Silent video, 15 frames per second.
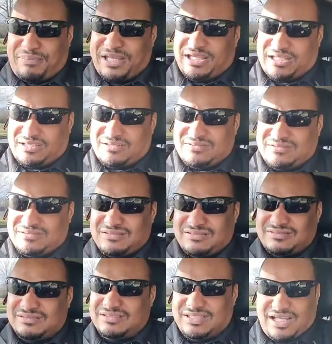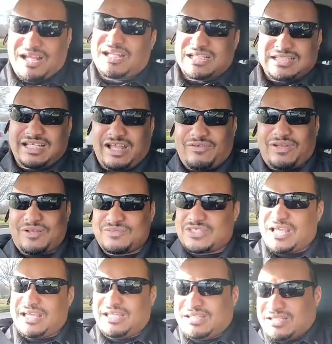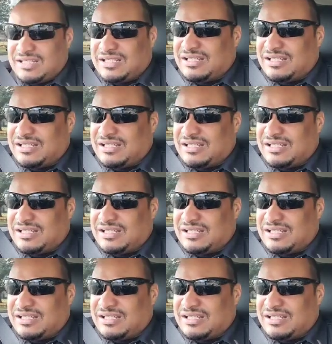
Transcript: paid. You understand what I'm saying?